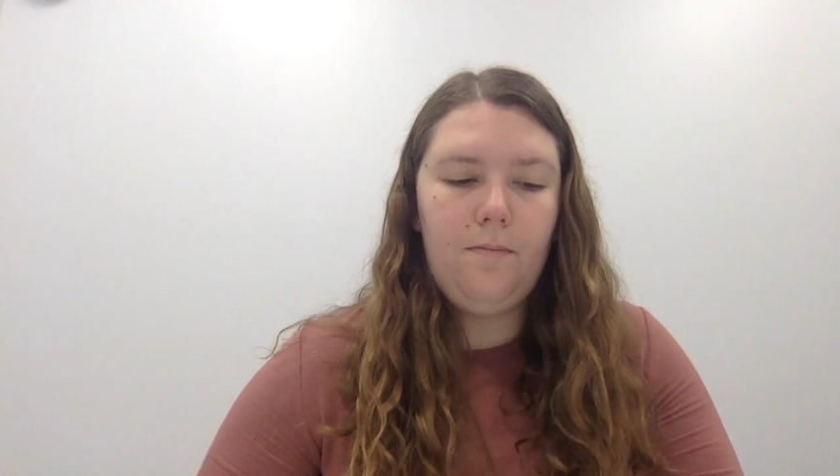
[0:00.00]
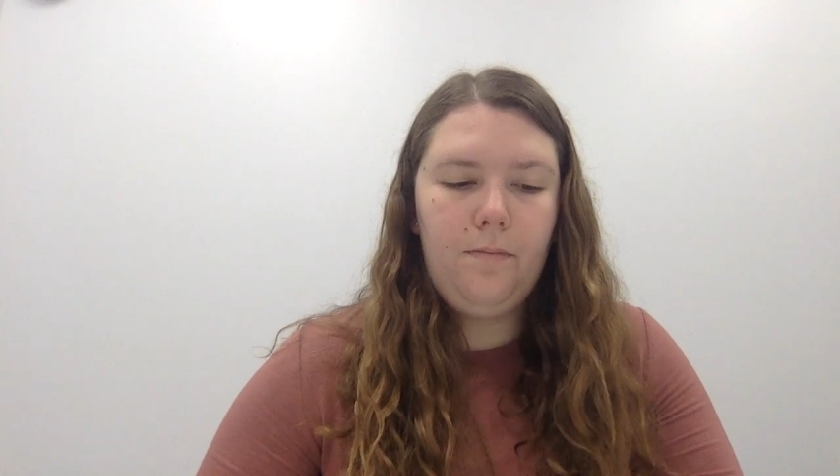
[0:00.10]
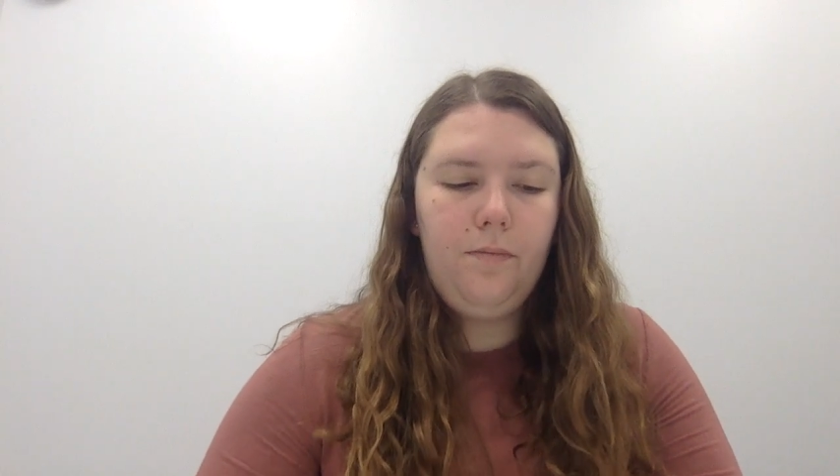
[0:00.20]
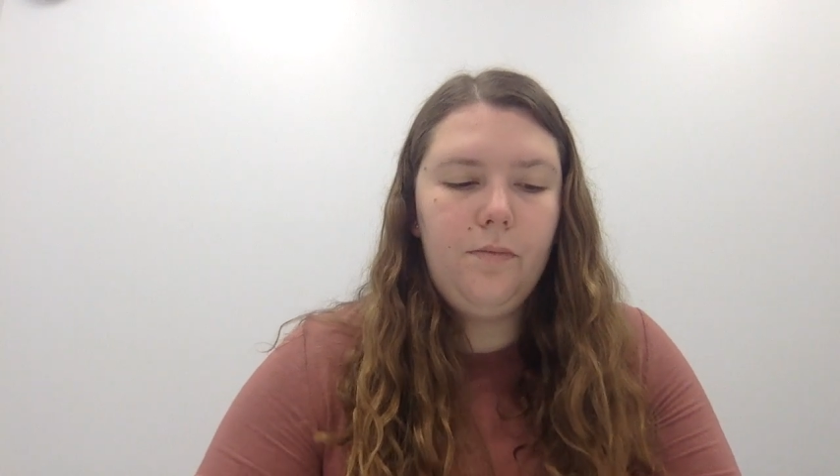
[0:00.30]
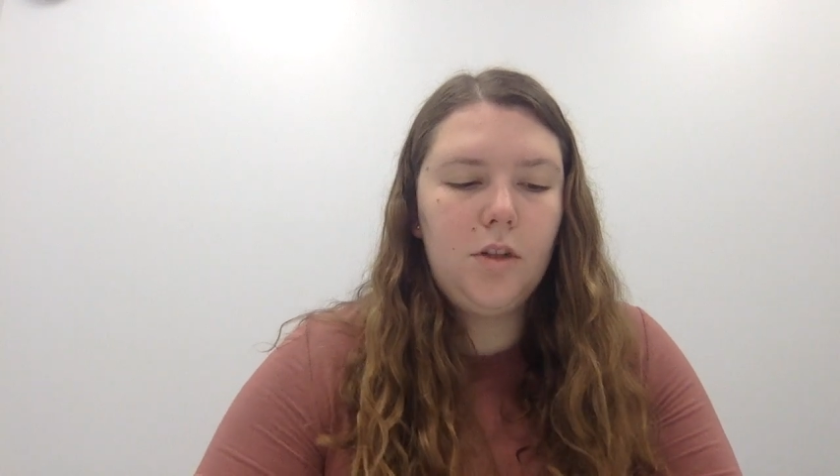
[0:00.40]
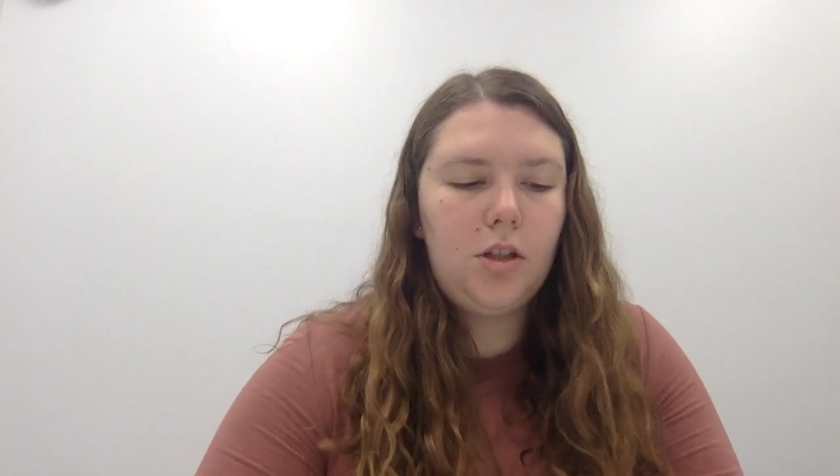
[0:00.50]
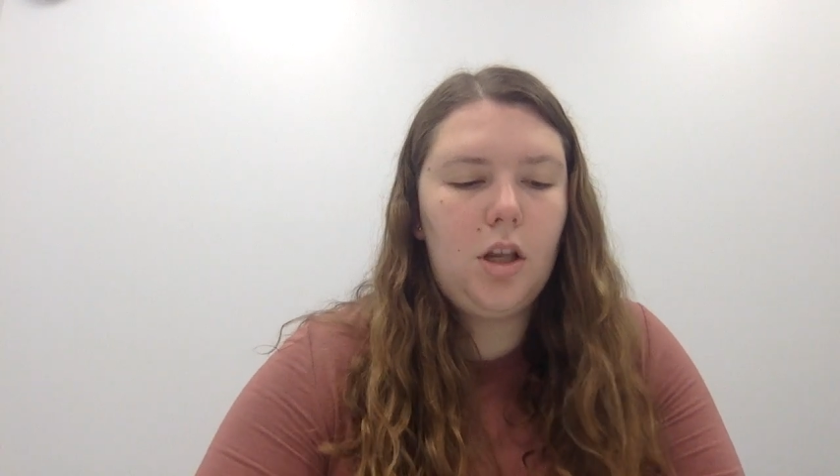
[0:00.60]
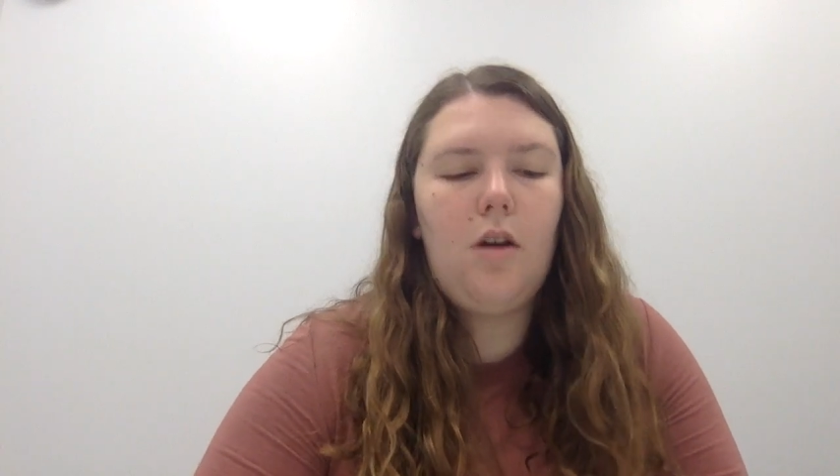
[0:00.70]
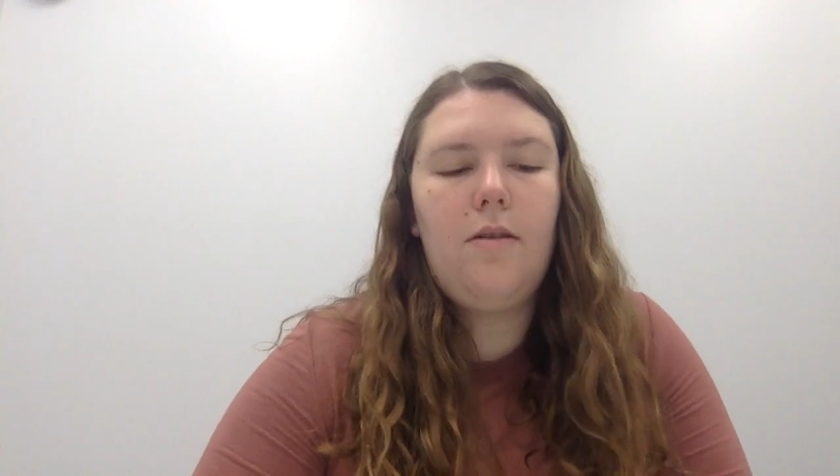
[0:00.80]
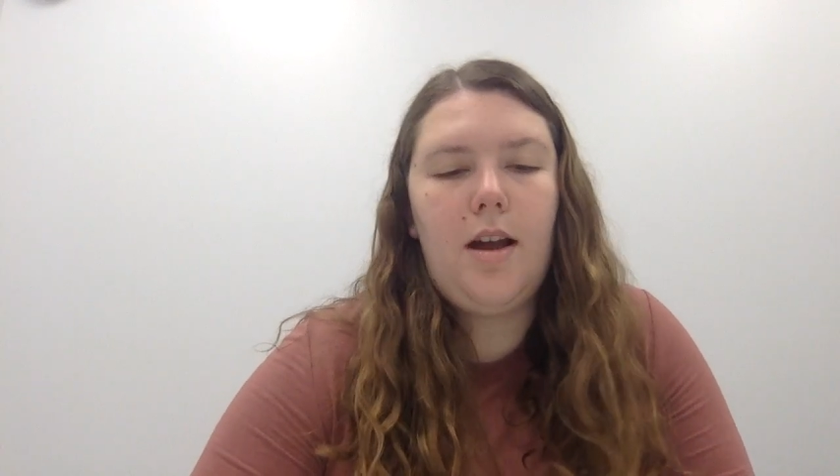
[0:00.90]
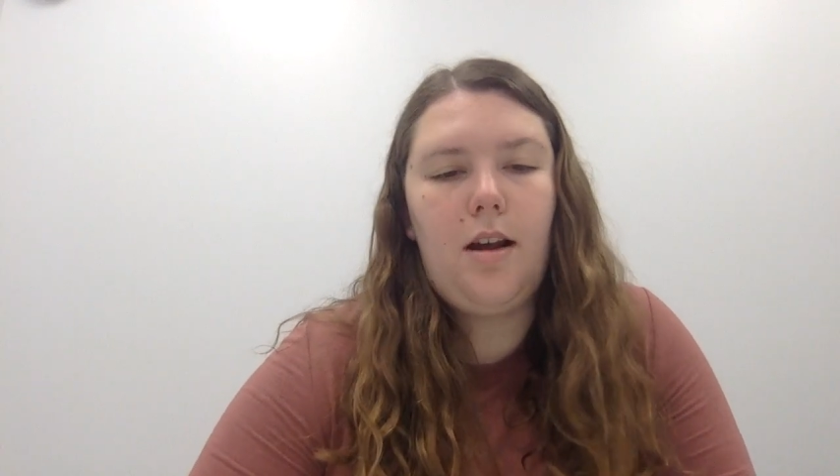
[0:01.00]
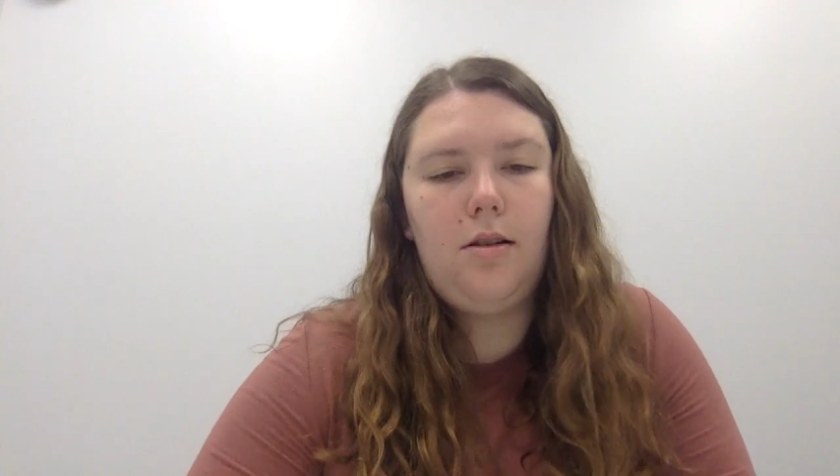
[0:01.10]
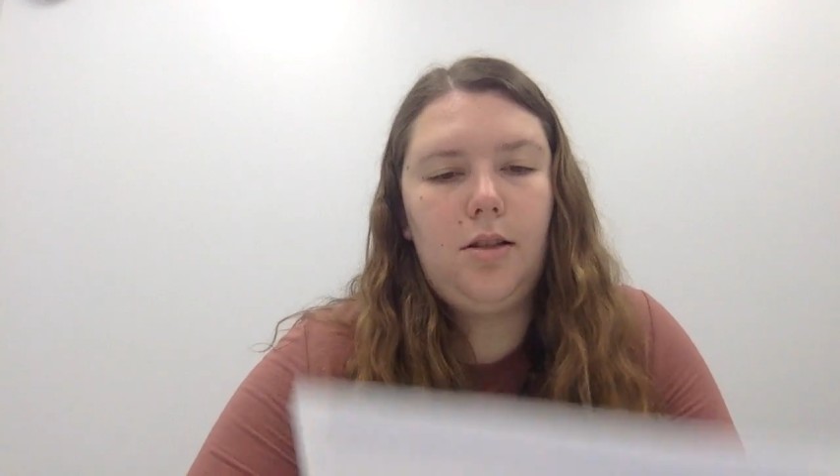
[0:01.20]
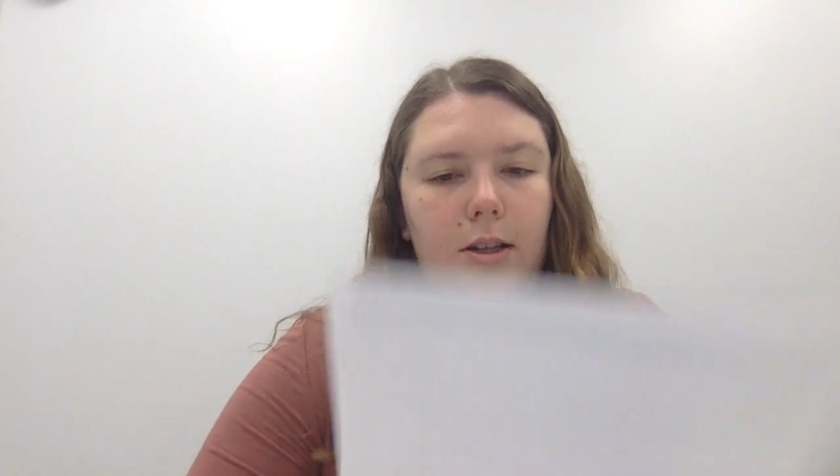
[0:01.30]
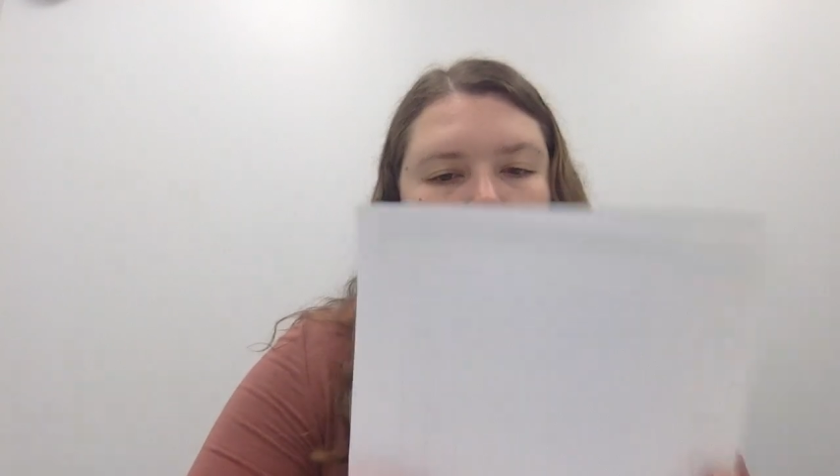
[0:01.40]
So
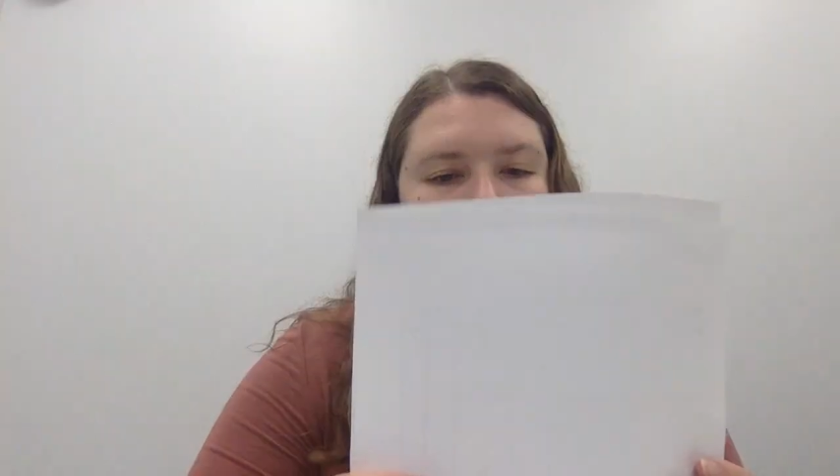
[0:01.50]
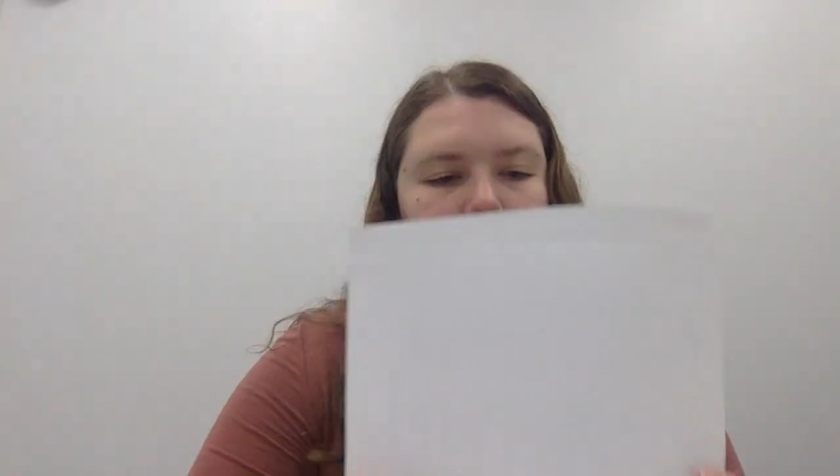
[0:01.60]
there's,